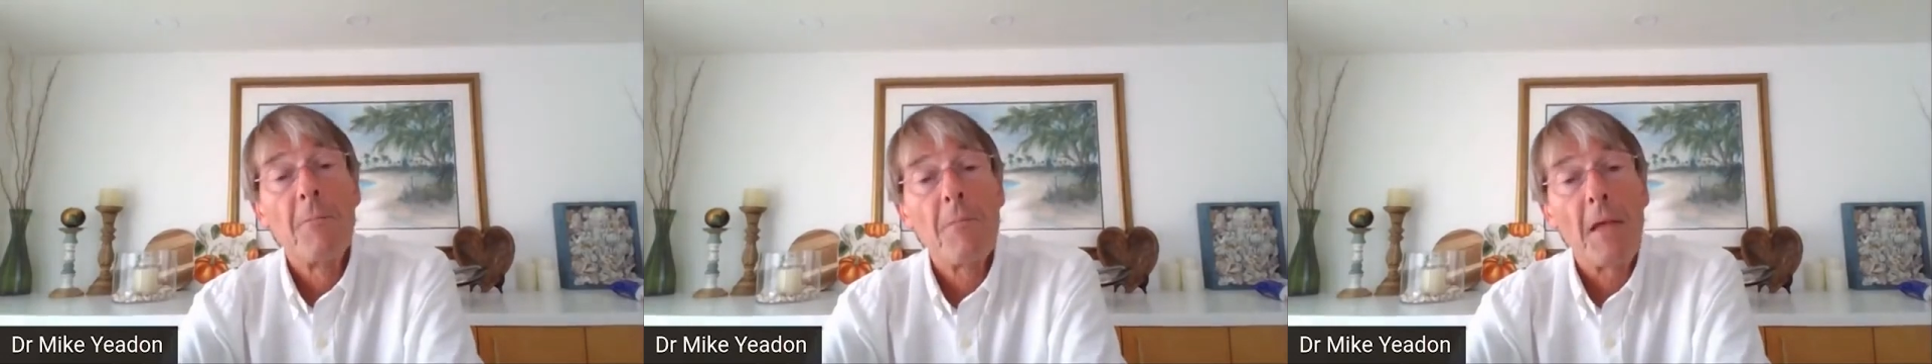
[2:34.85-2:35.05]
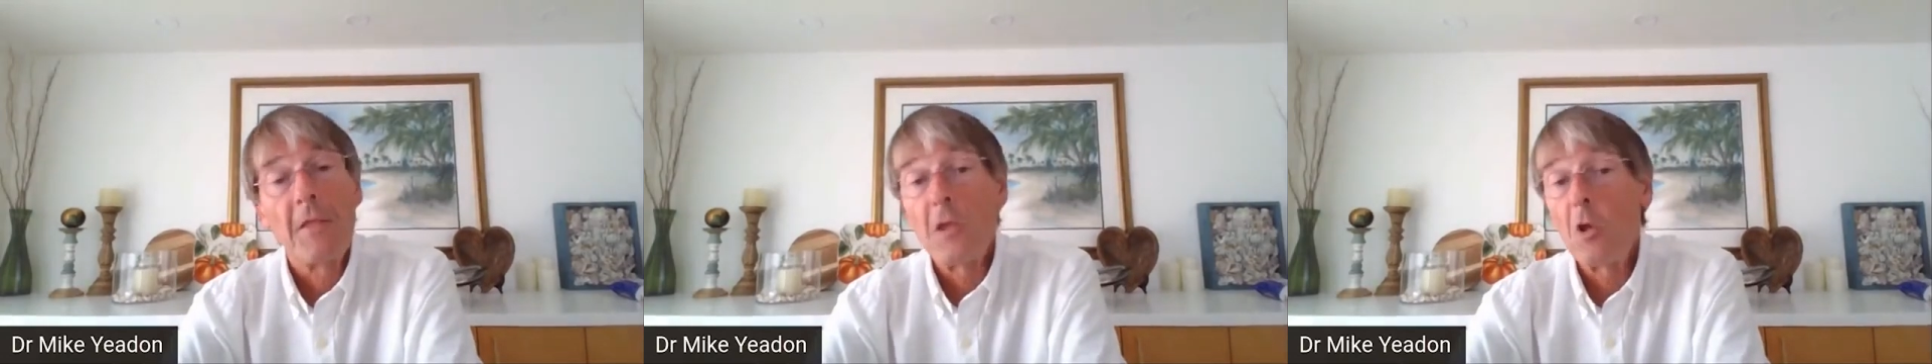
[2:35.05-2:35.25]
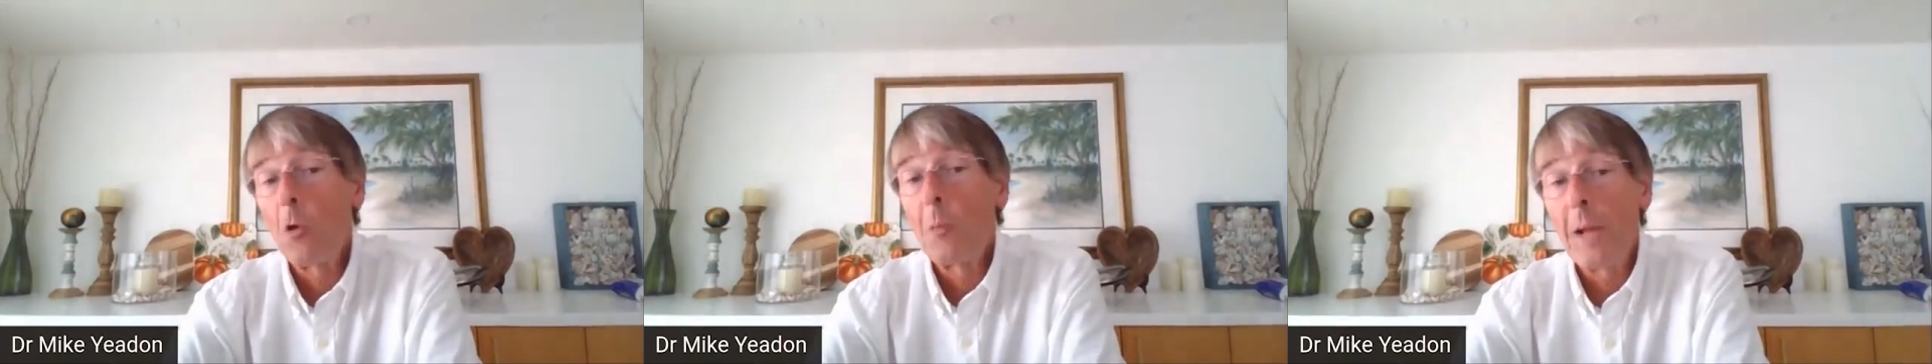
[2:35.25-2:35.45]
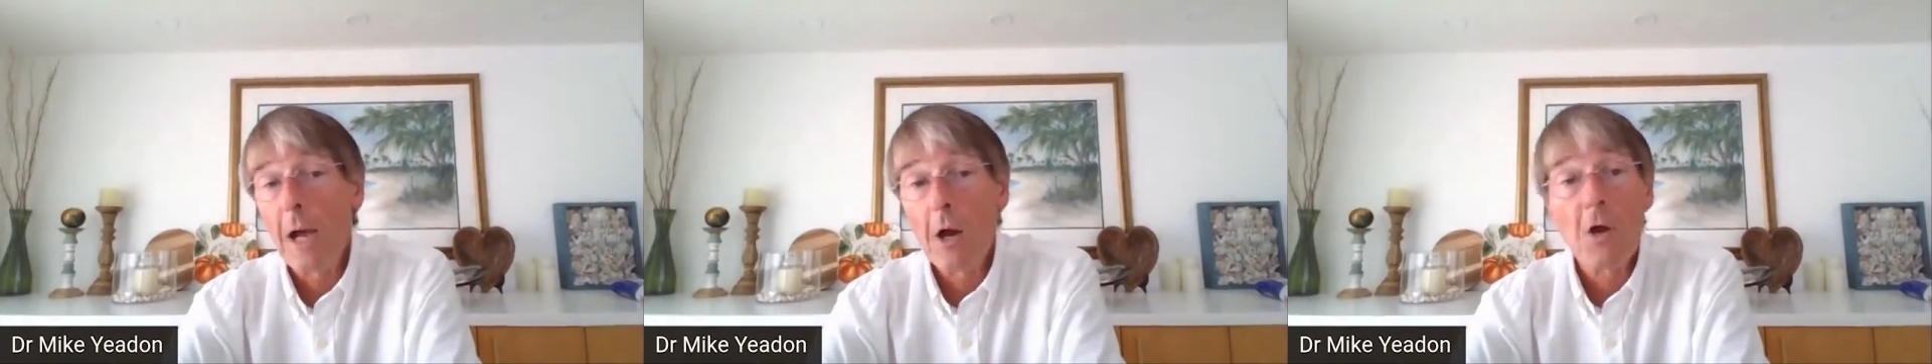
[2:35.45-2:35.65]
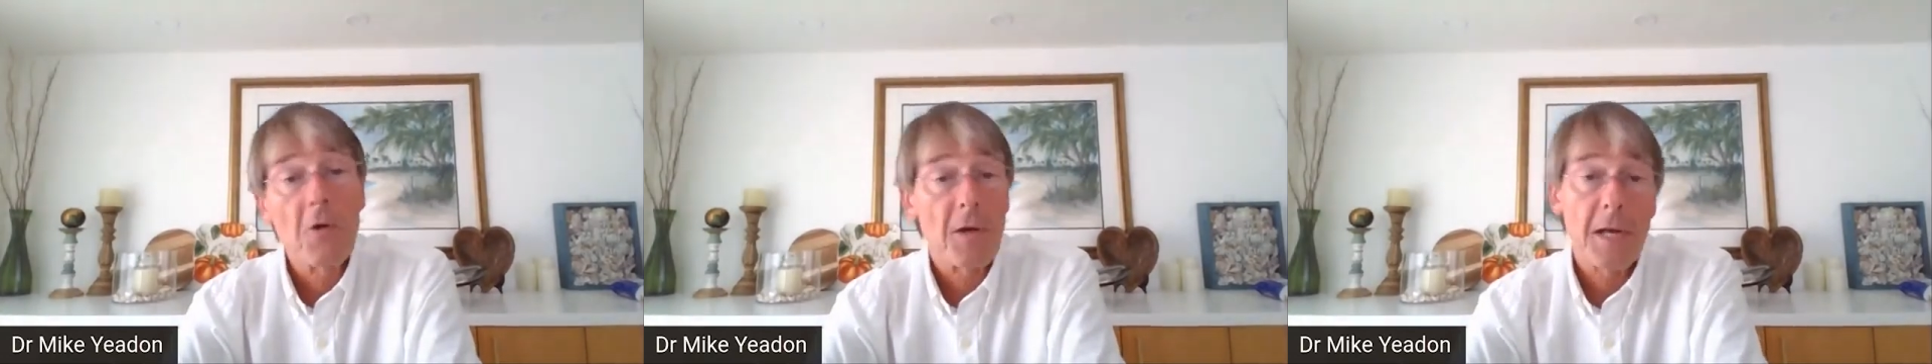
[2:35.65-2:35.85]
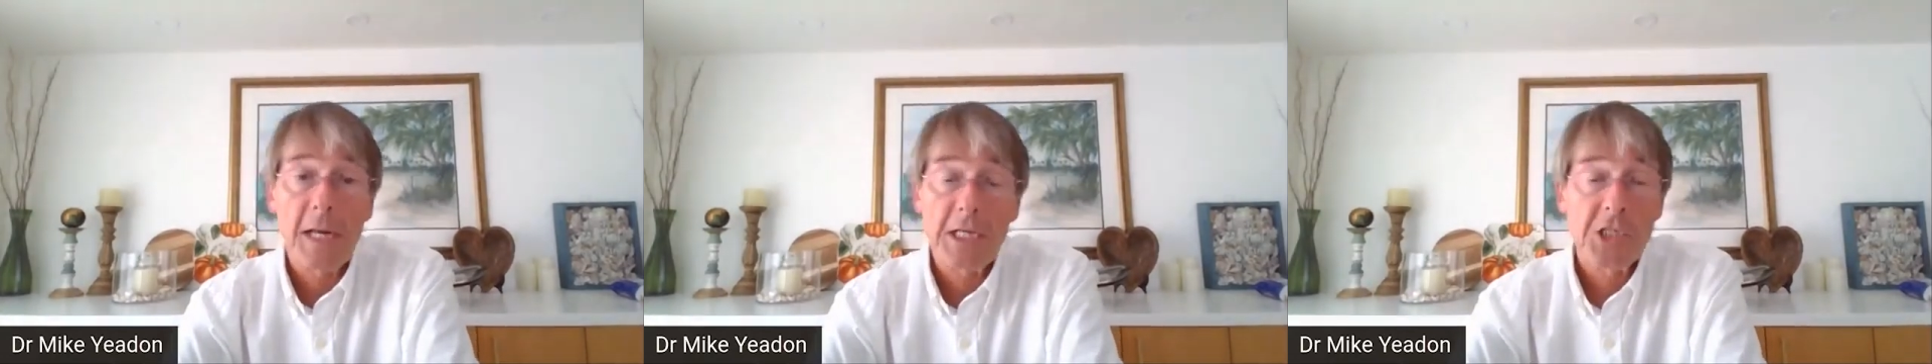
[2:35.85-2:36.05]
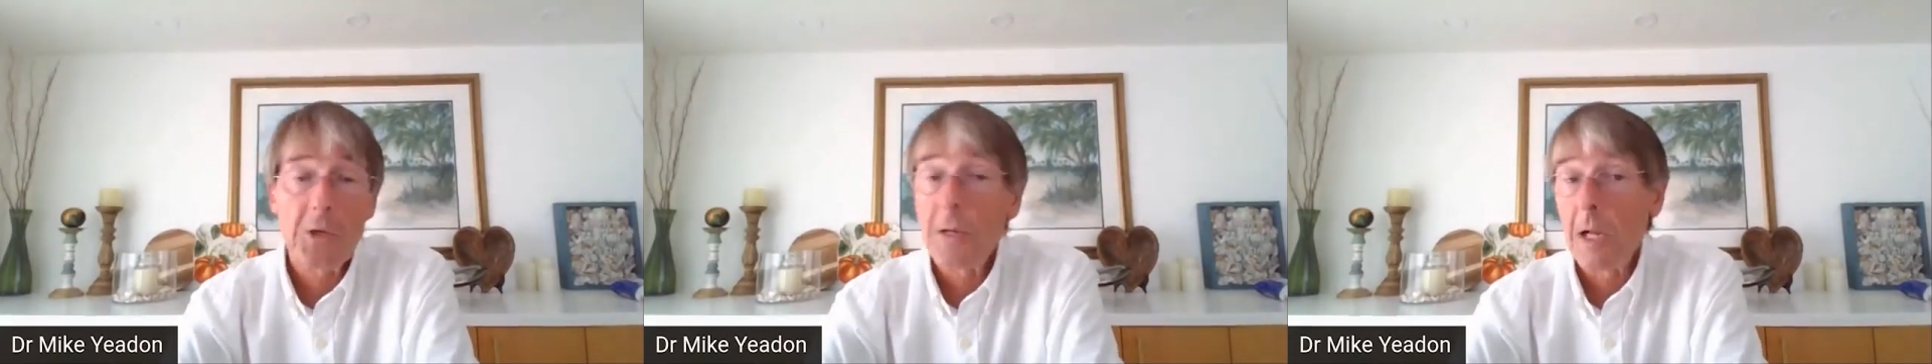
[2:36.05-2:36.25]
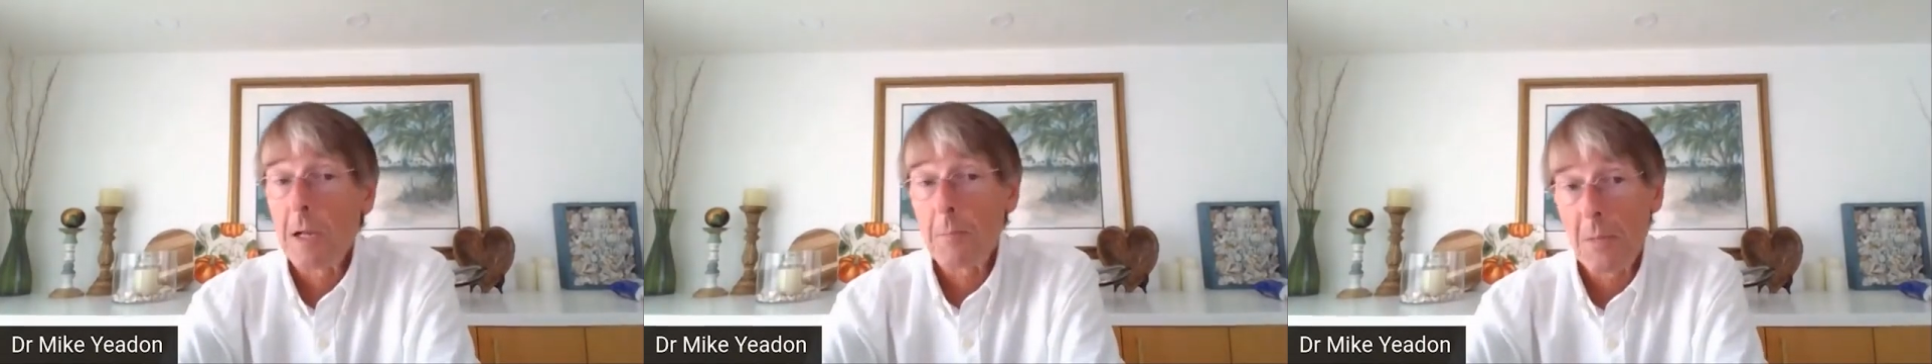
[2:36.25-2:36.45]
and that you'll be hungry unless
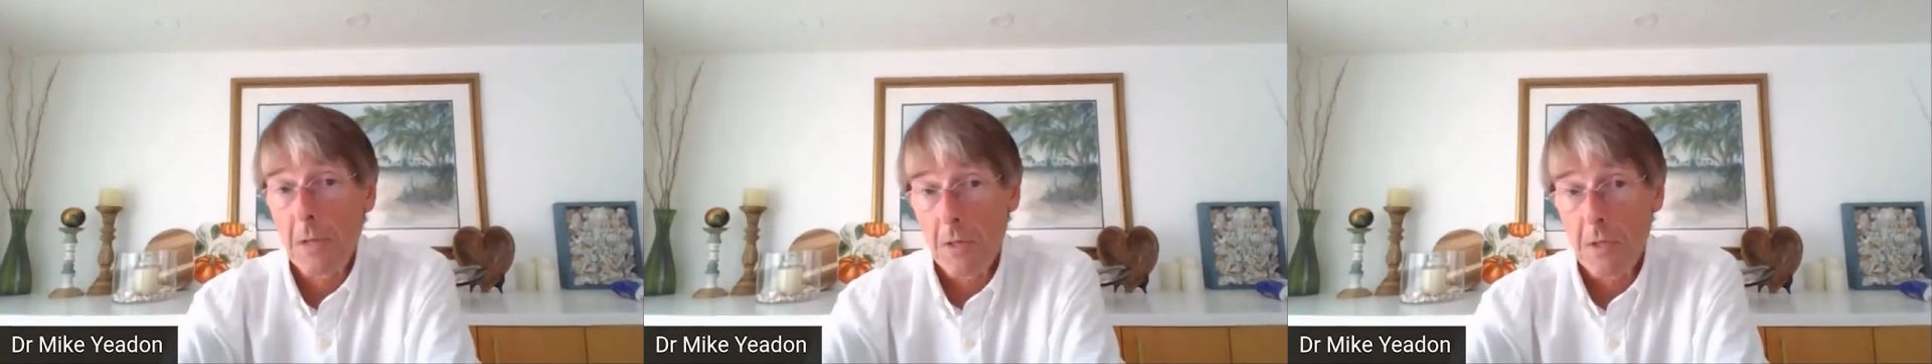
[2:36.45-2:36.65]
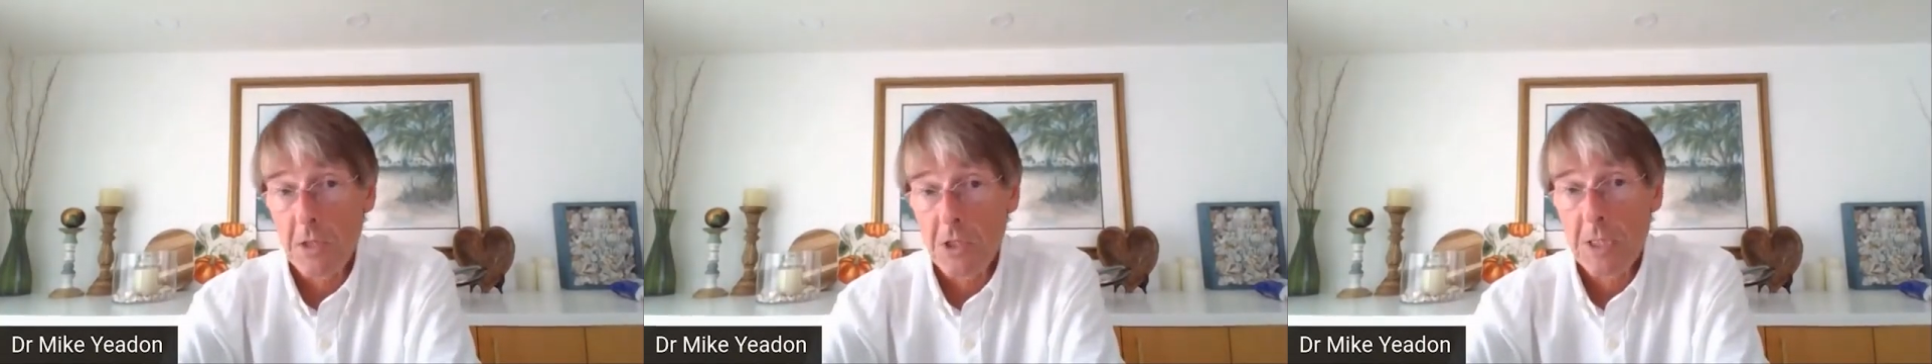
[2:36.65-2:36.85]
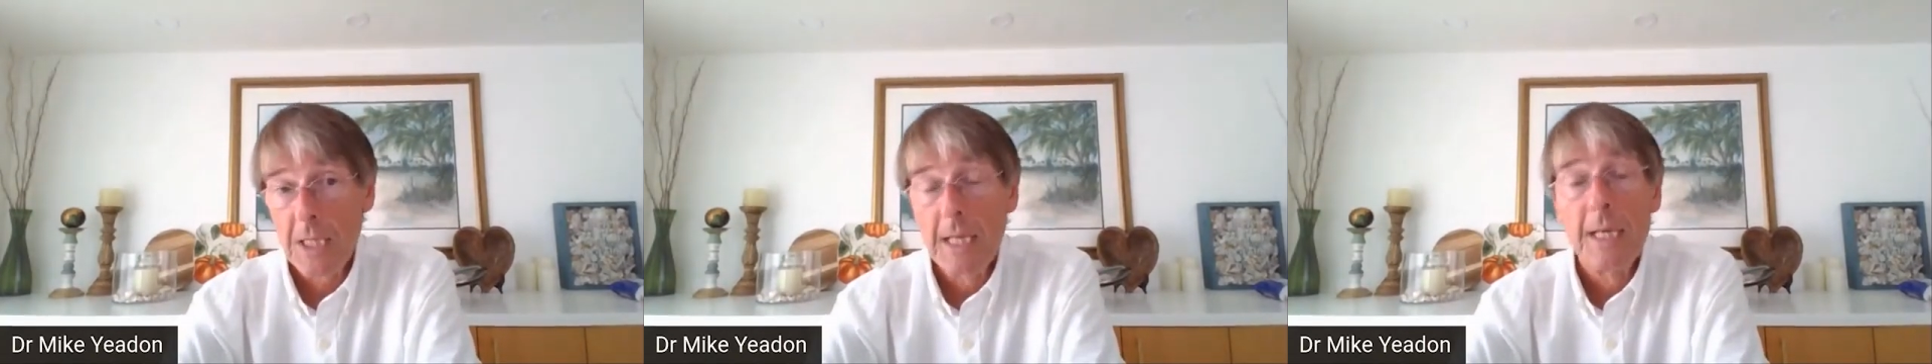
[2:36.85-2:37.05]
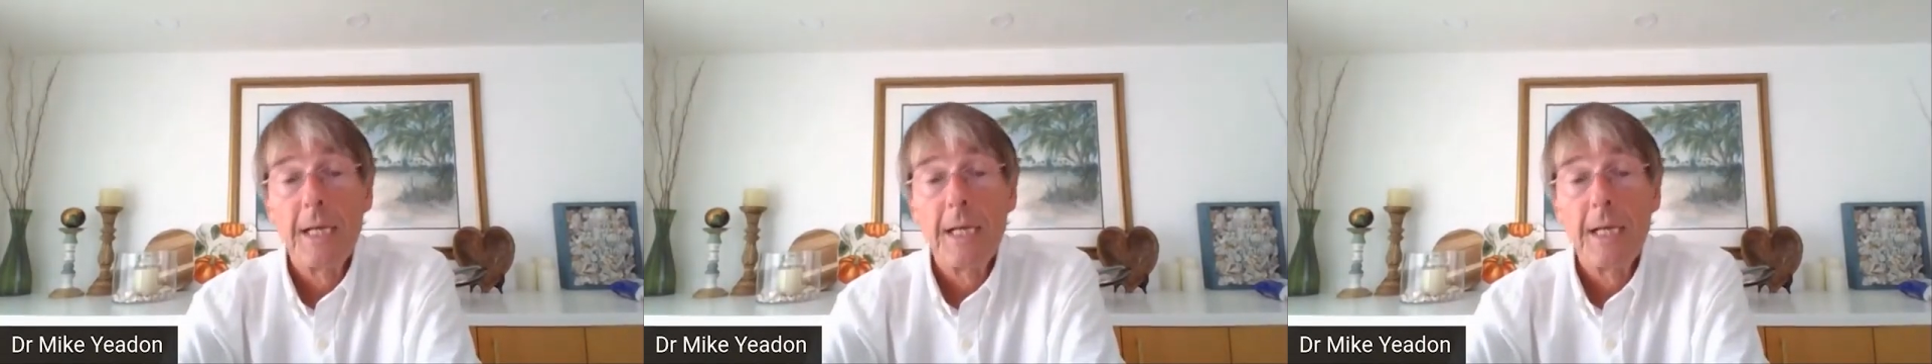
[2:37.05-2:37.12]
you like bugs.